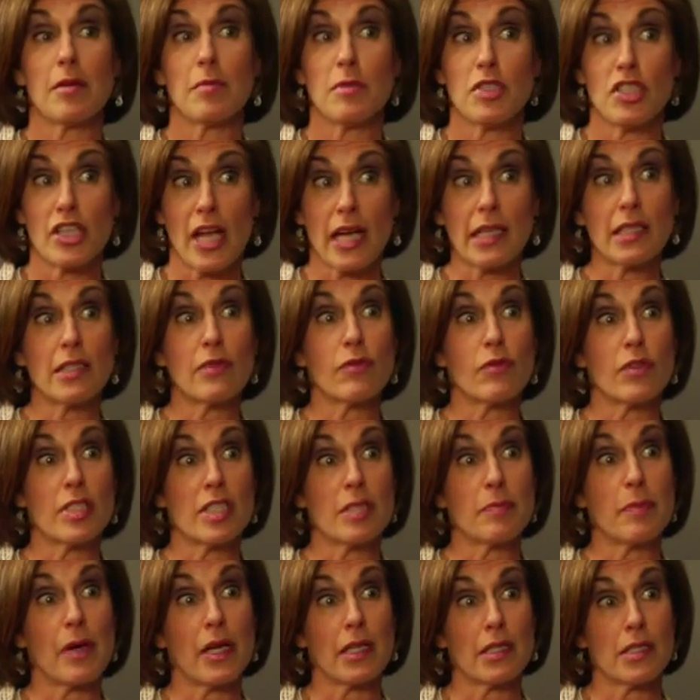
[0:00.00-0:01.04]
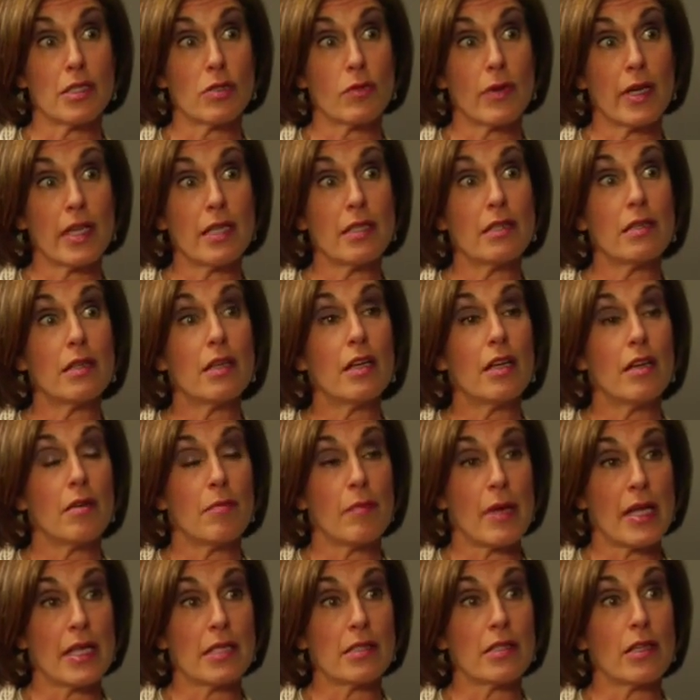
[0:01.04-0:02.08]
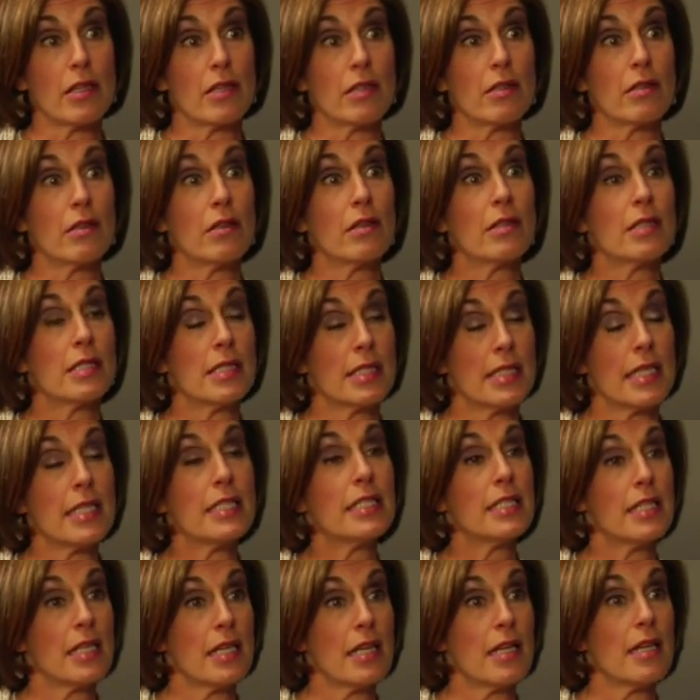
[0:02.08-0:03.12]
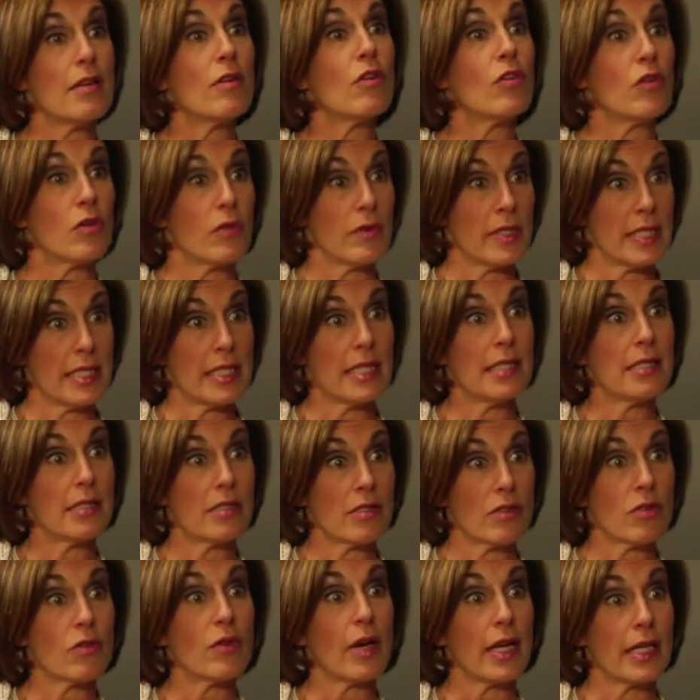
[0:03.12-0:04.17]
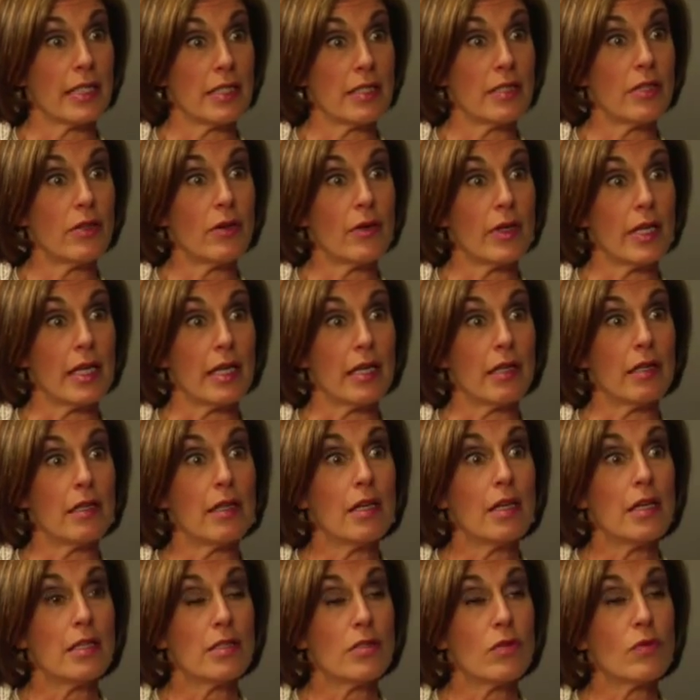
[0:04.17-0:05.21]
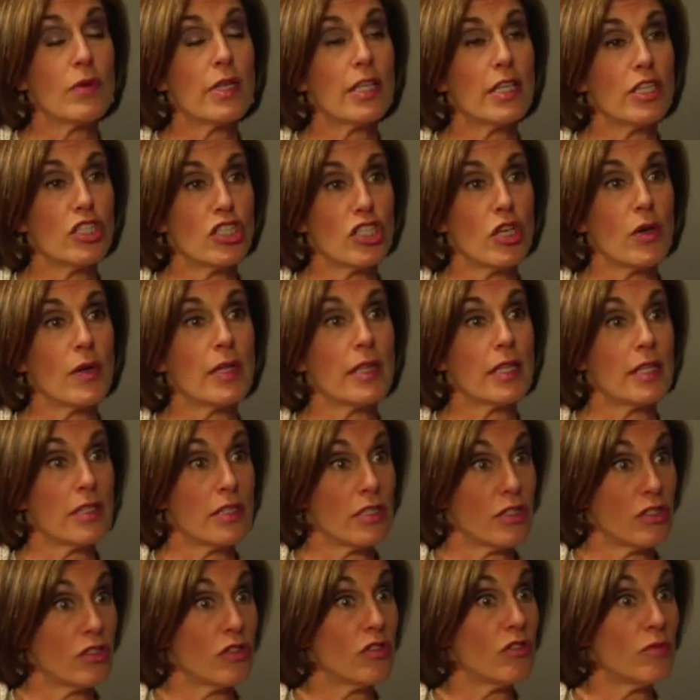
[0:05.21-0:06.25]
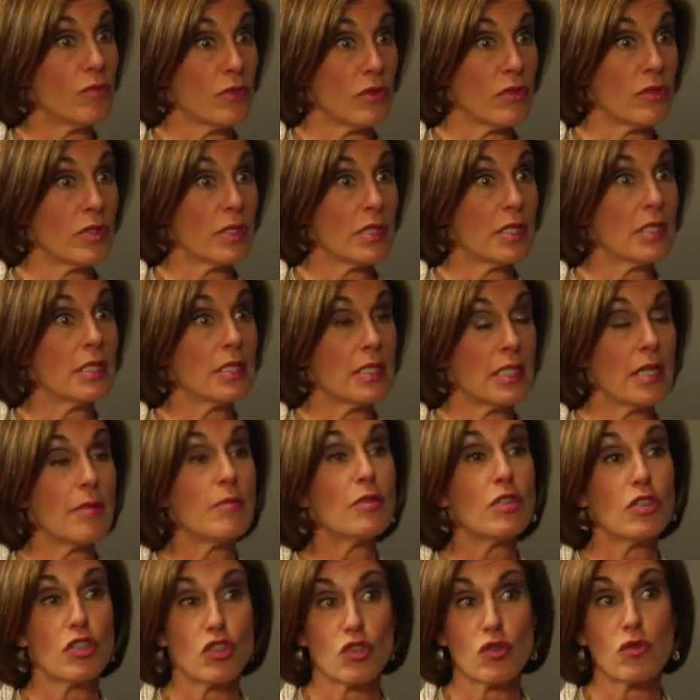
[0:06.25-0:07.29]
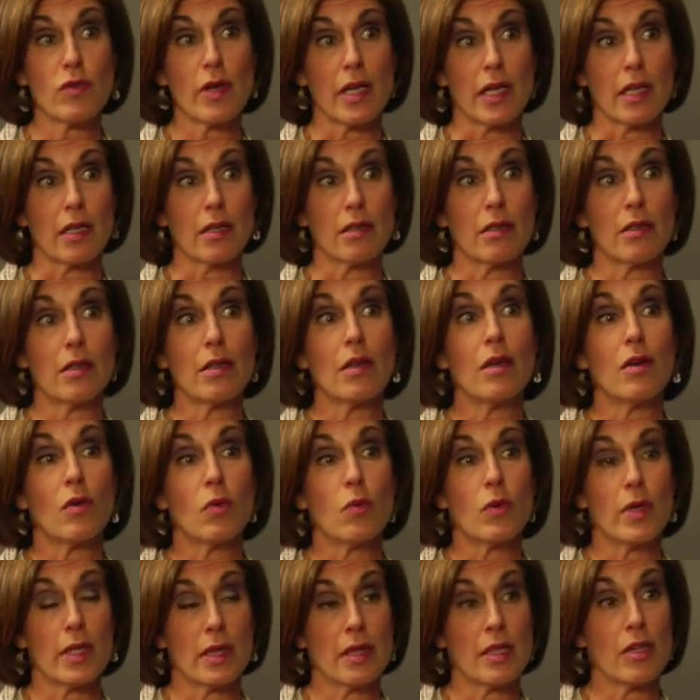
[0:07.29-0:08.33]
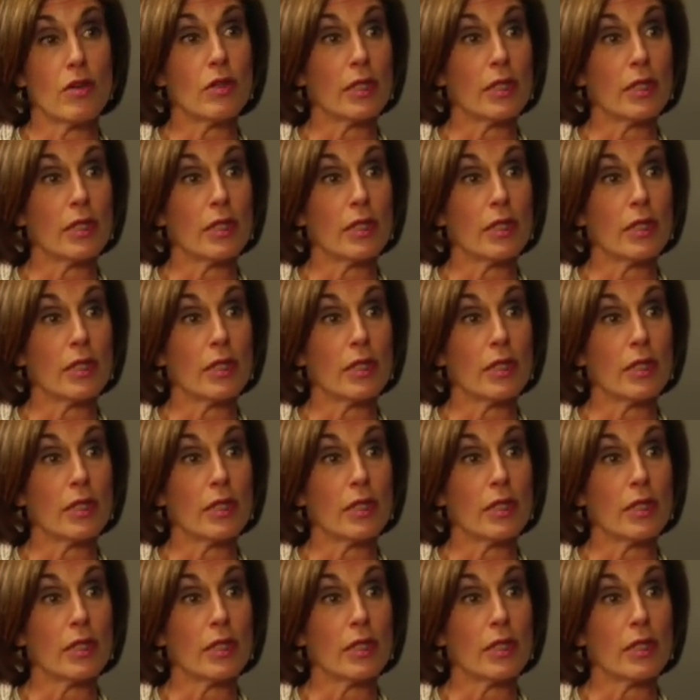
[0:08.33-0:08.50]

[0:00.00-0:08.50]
an objective response rate based on CT or RECIST criteria, so really showing that the tumors seem to shrink with the